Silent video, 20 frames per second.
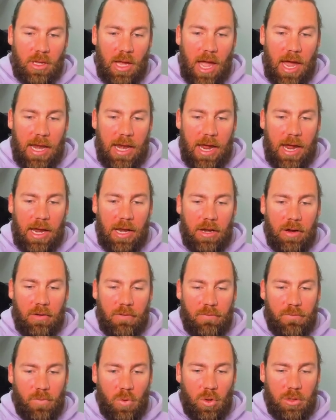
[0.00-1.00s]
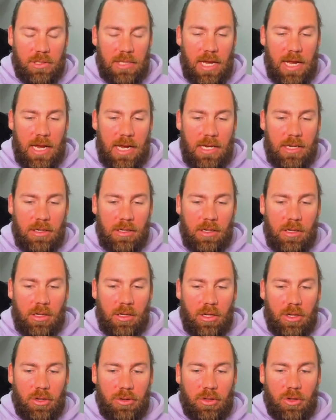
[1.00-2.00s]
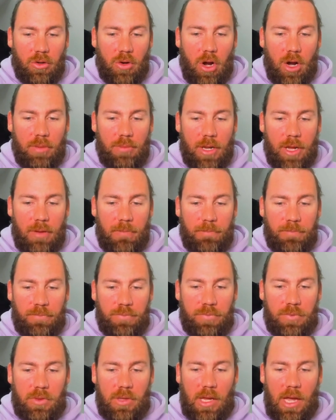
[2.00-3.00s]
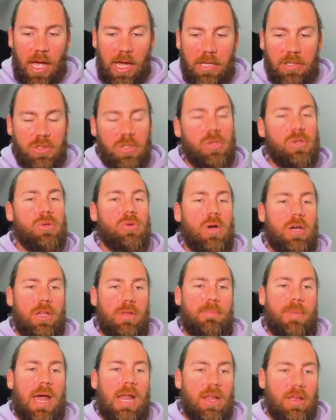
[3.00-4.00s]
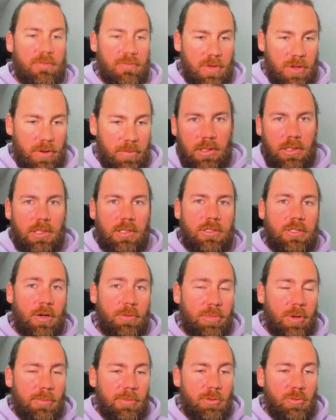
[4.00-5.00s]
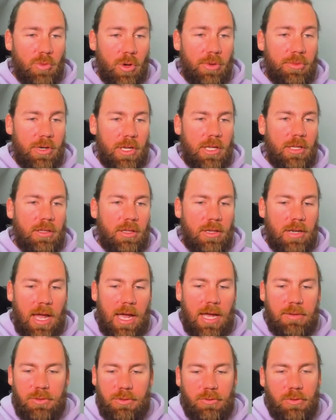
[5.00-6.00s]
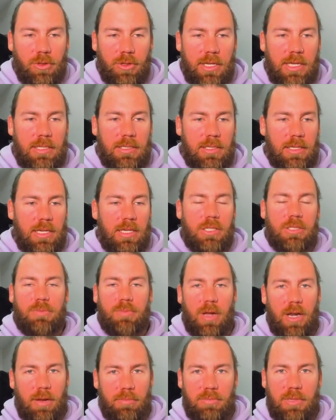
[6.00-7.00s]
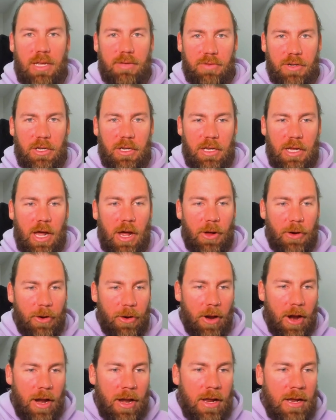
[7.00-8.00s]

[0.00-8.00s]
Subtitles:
And then 14 of the chromium and 2 of the palladium. So I'm probably ruining the names of all these things, but I'm giving it a go, alright?